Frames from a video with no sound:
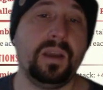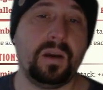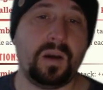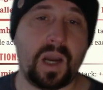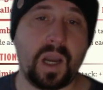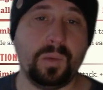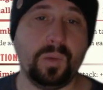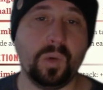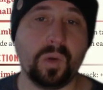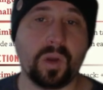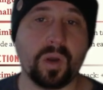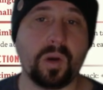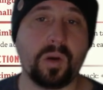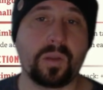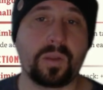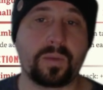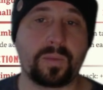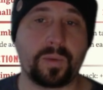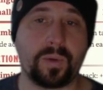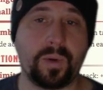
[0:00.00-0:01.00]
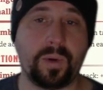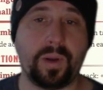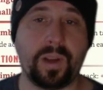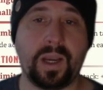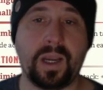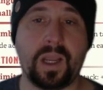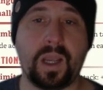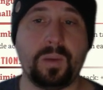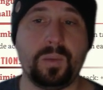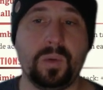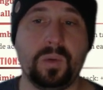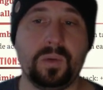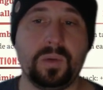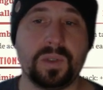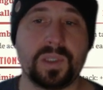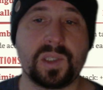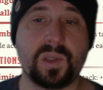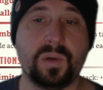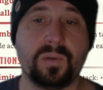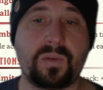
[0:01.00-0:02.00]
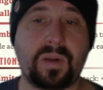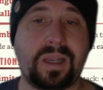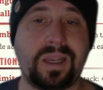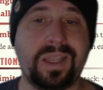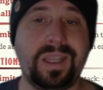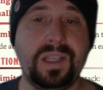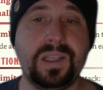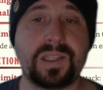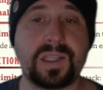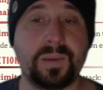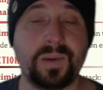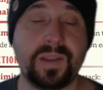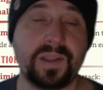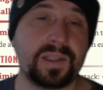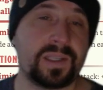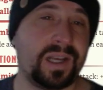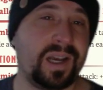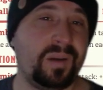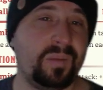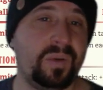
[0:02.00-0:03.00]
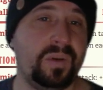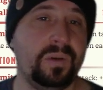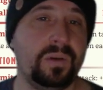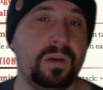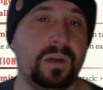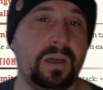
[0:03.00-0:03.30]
I will go through and I will sort of clean some of this up